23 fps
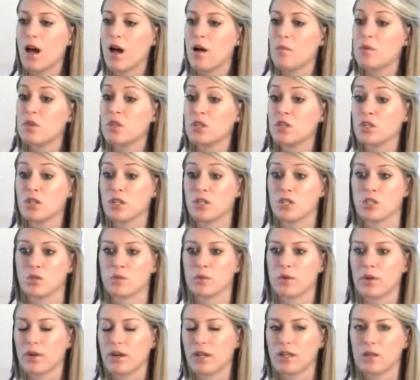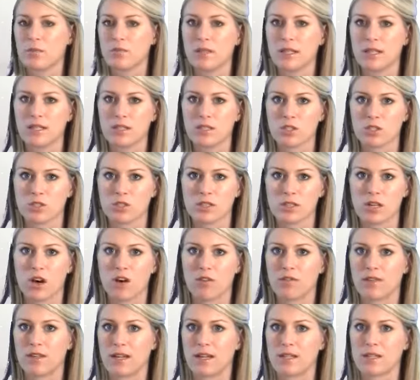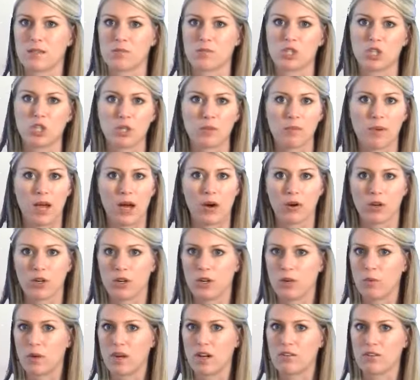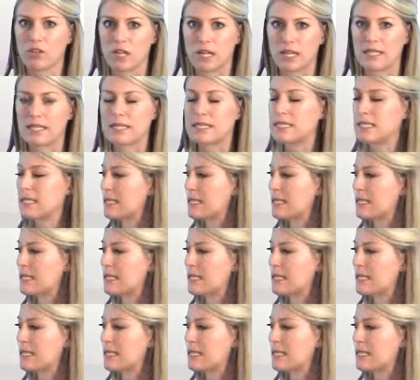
But then you could just puree the beans yourself and add some chili powder or whatever kind of